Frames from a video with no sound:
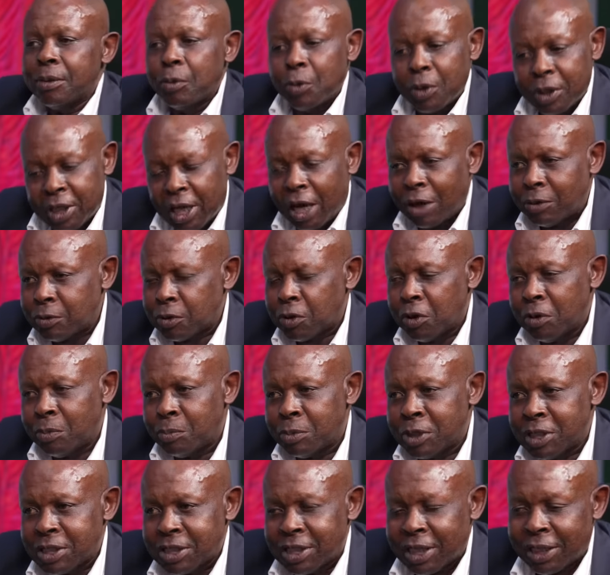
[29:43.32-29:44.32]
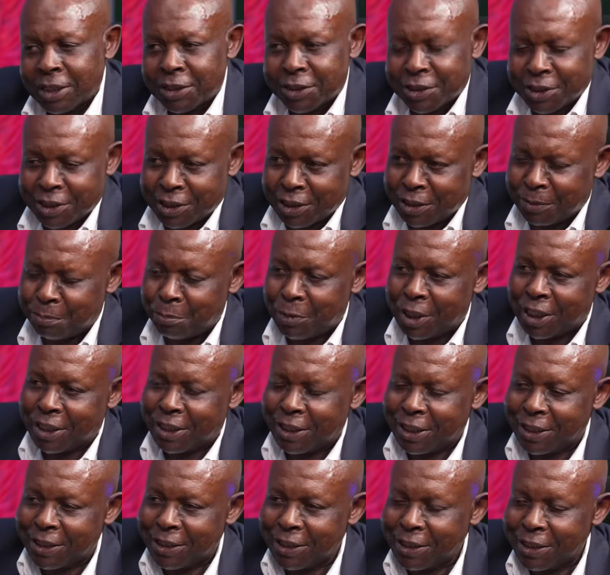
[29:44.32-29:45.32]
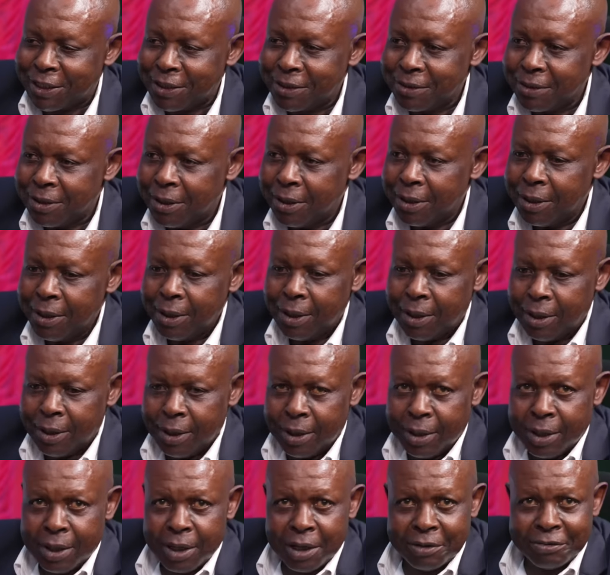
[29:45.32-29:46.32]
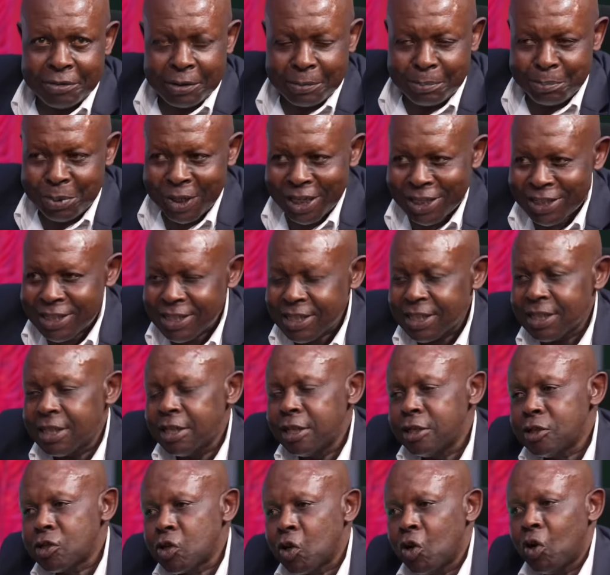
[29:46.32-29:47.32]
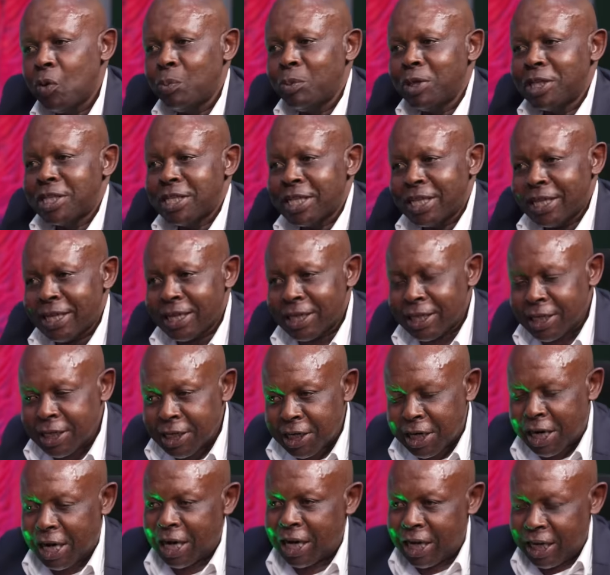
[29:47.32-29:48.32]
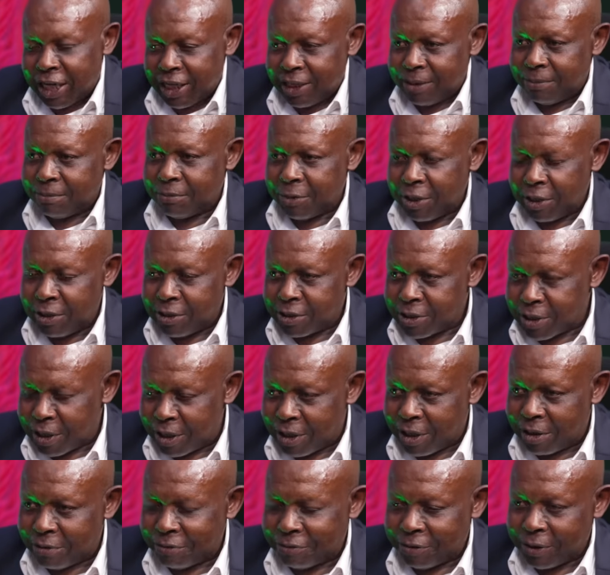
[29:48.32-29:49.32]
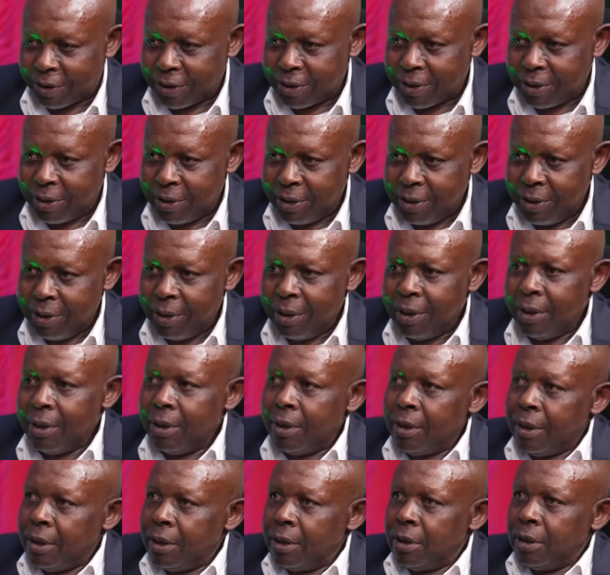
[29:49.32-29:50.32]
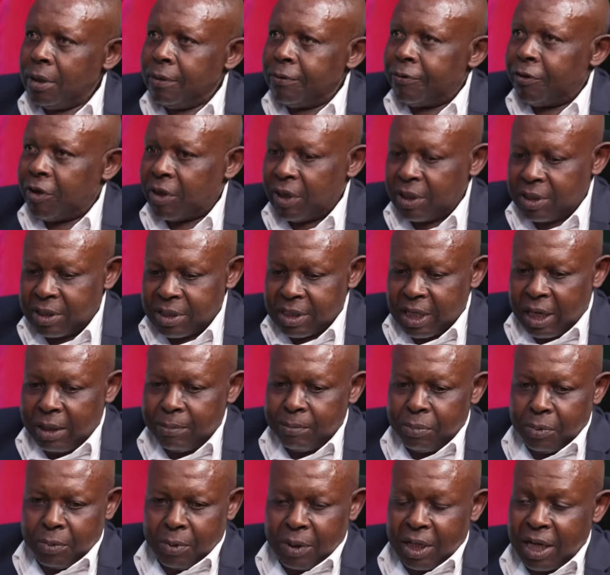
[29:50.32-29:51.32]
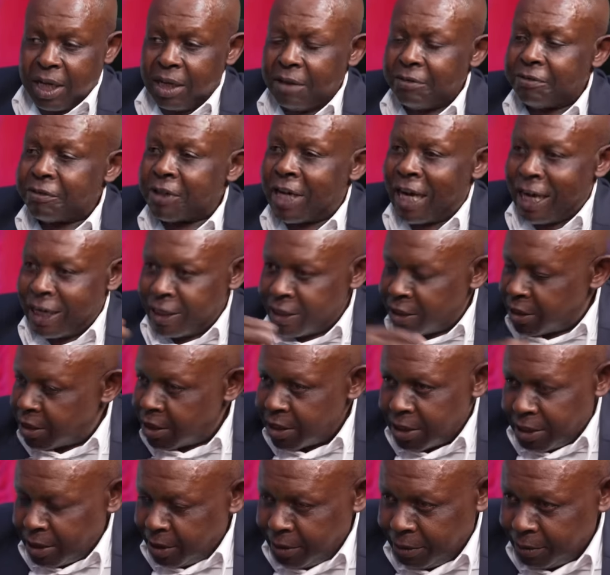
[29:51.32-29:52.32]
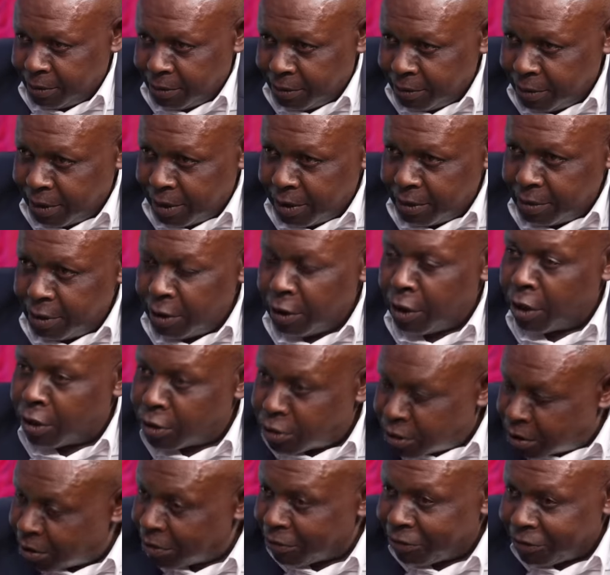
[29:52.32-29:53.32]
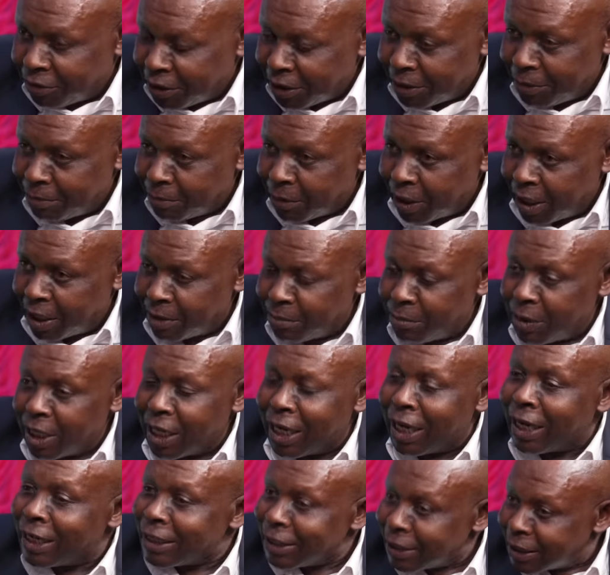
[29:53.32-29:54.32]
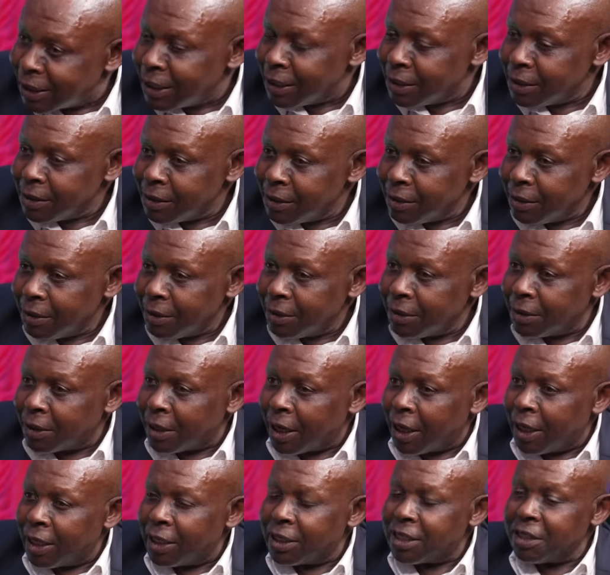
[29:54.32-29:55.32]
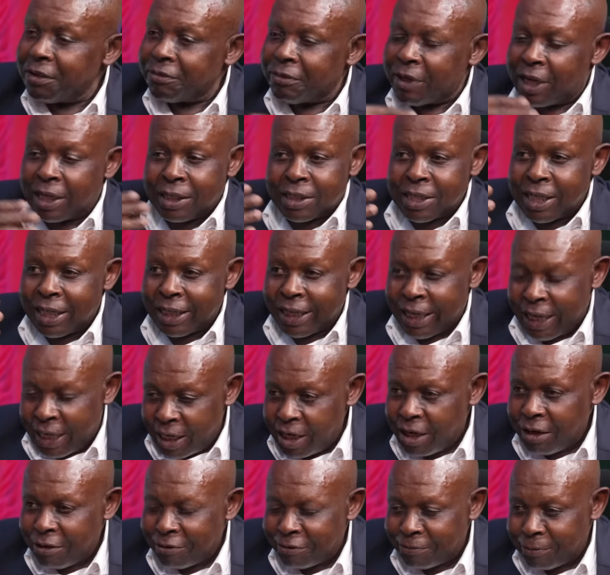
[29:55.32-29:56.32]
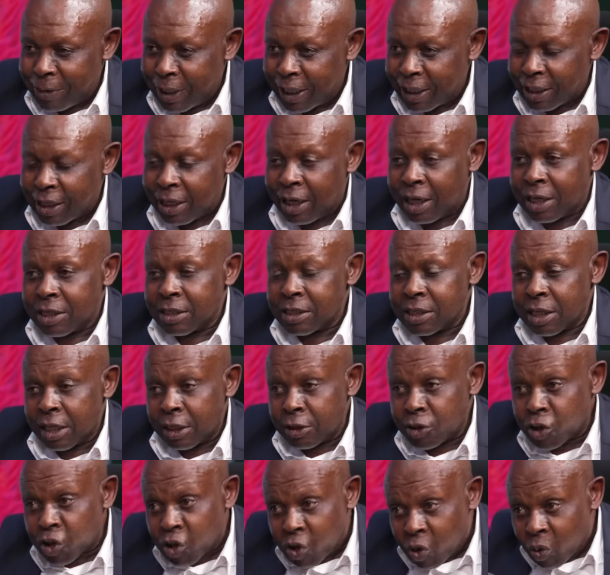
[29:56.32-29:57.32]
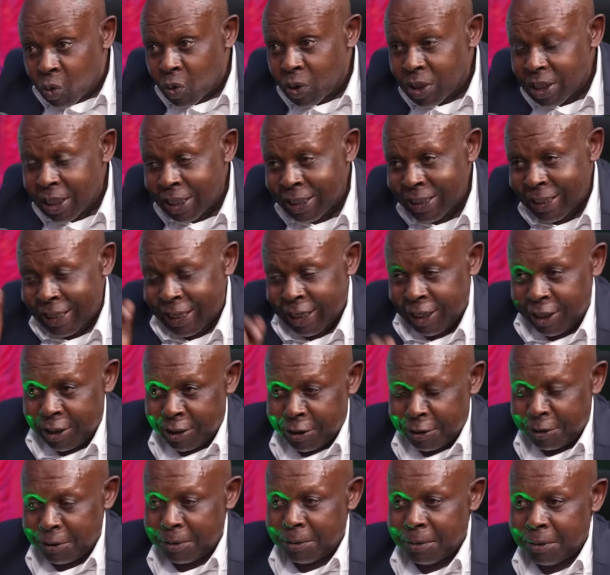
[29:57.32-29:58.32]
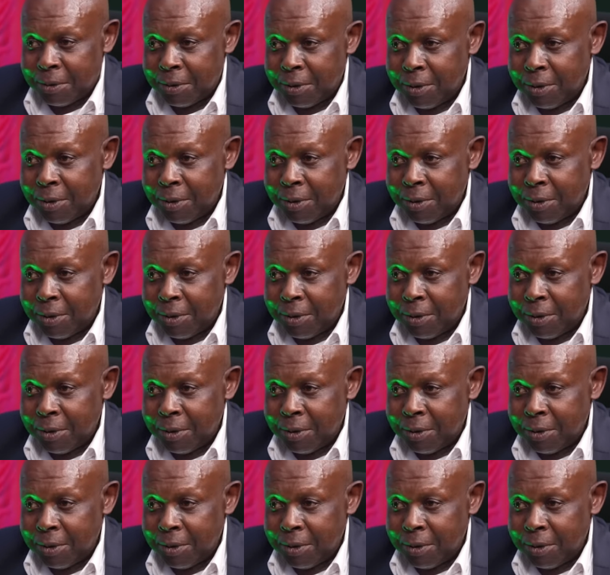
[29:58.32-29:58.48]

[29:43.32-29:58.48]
without compensation immediately. If a person is committing a crime in South Africa, for example, I have guns, lots of them, I'm a hunter, right? If I take any of my guns and shoot and kill you,